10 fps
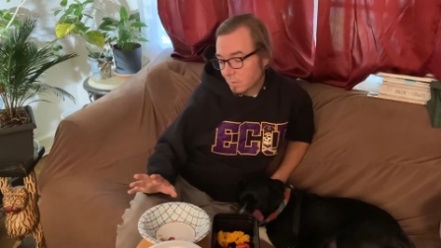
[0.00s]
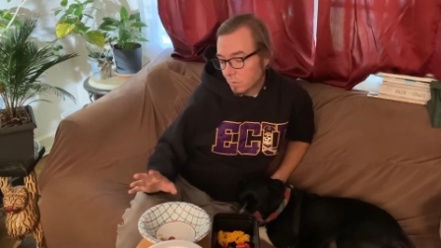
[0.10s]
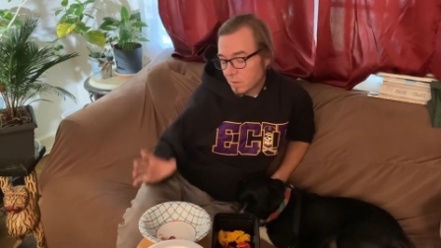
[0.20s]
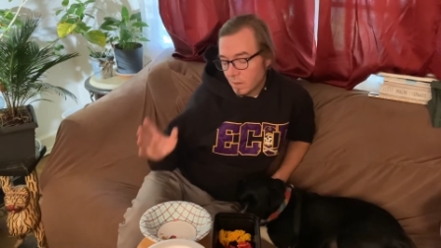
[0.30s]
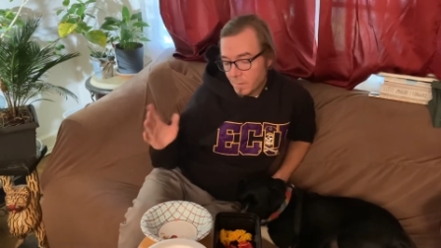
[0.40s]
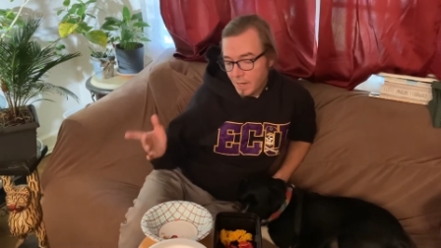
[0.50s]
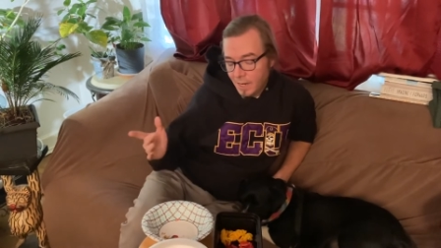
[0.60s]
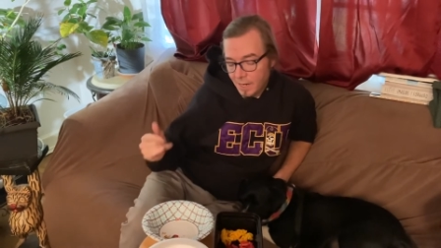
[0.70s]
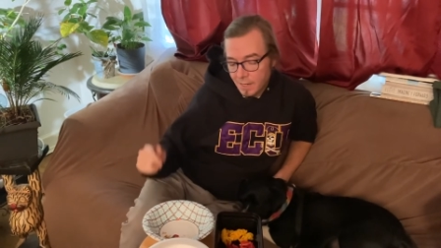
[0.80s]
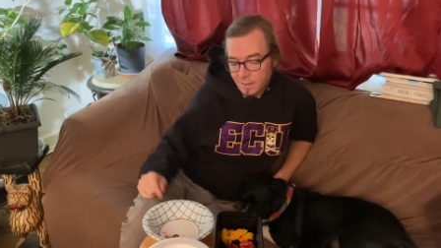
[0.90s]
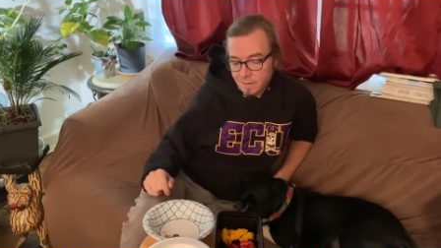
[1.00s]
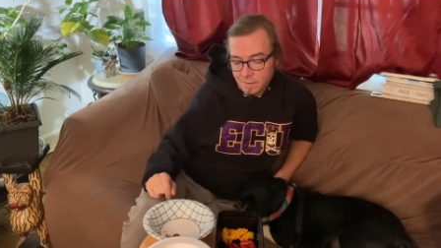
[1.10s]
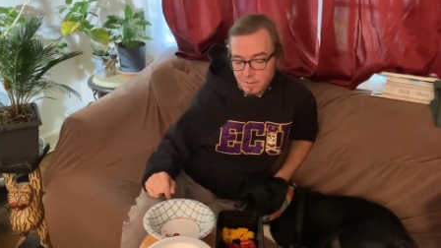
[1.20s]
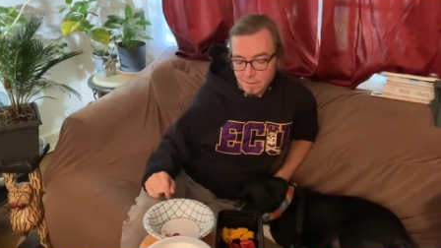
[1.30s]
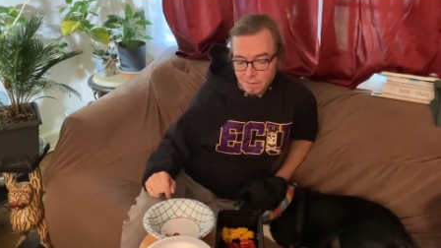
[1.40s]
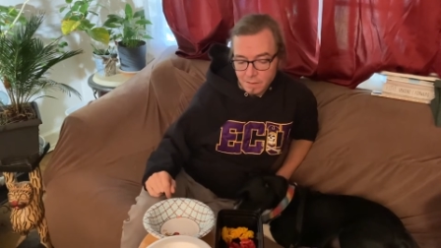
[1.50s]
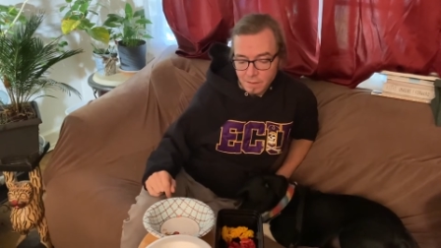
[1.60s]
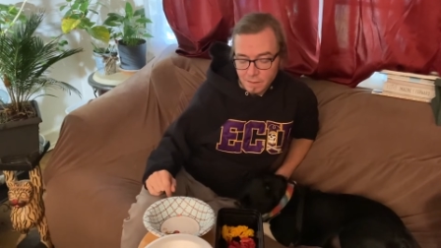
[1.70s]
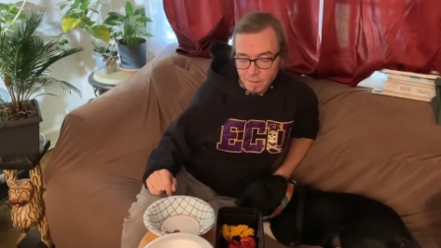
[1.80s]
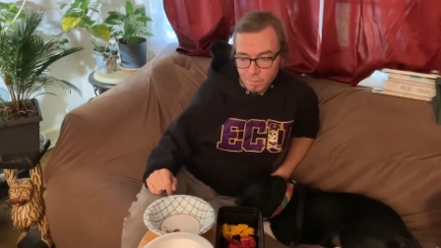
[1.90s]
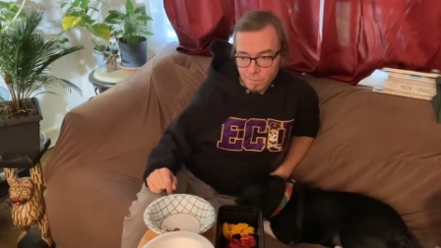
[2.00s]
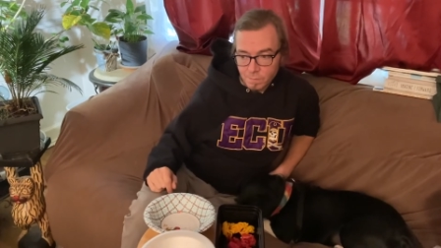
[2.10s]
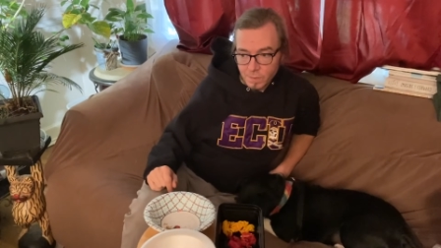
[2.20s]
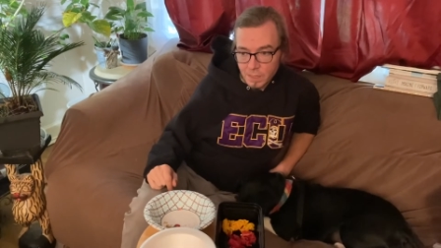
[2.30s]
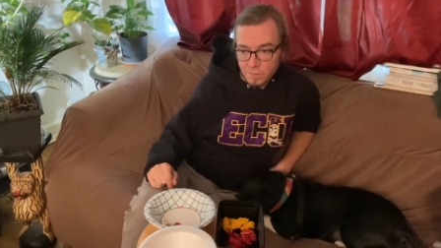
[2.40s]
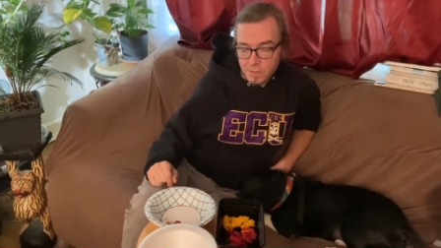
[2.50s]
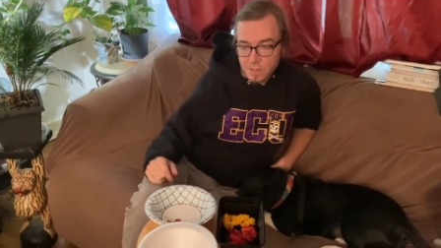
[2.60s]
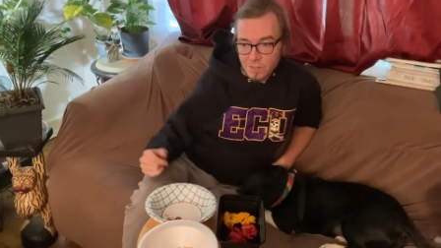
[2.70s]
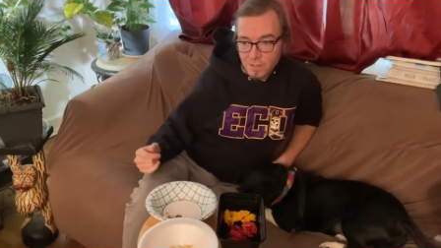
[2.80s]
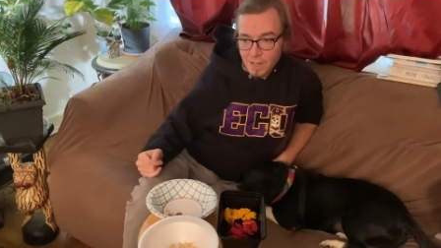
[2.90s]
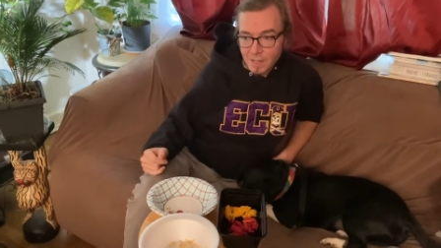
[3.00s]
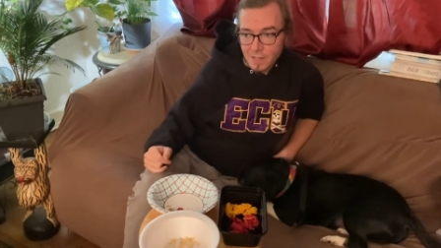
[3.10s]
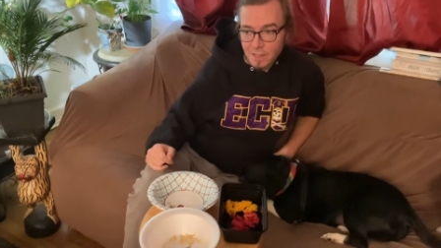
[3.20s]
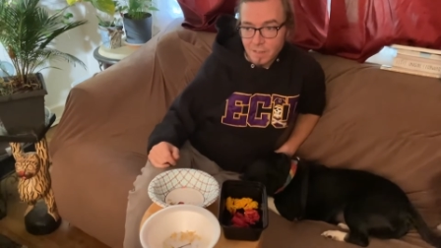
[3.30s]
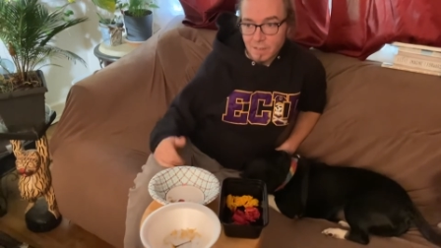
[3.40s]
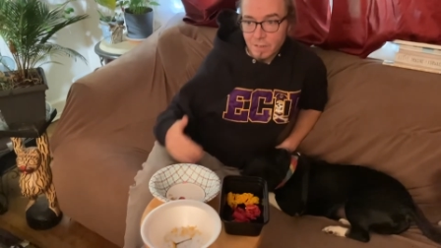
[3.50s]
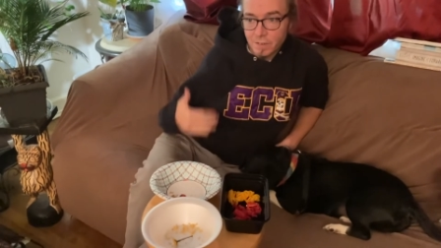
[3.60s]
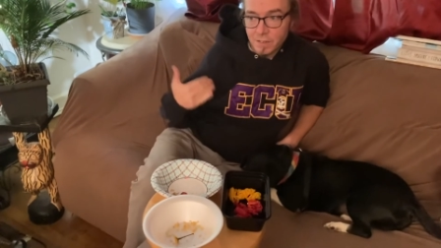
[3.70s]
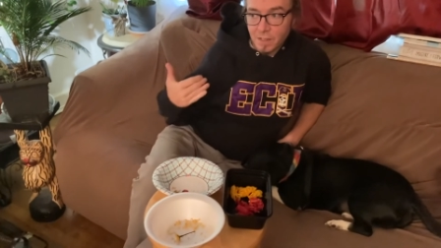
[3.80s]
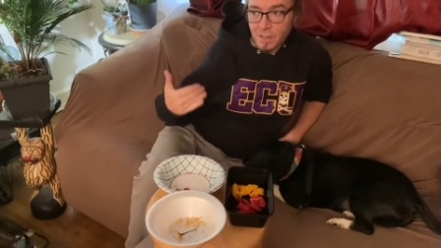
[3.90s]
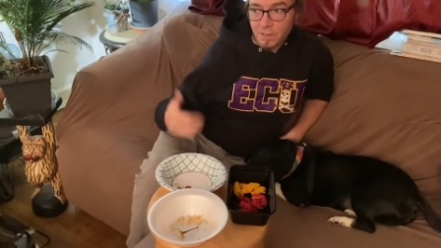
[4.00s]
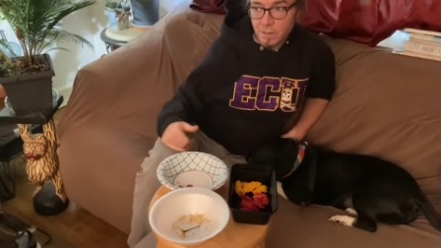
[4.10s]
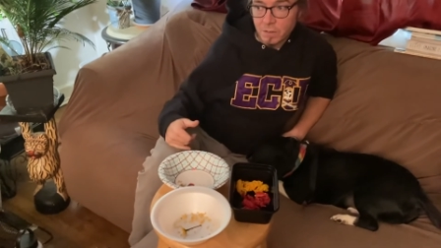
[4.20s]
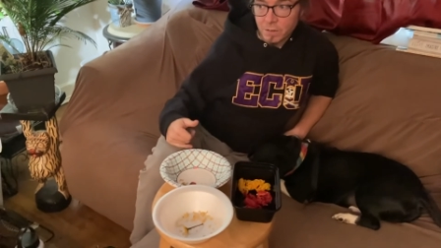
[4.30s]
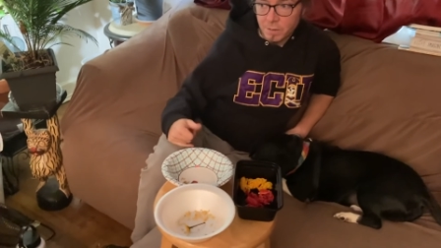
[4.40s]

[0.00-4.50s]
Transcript: was on my hands. Um, and if you touch your eye, you're done. You're going to the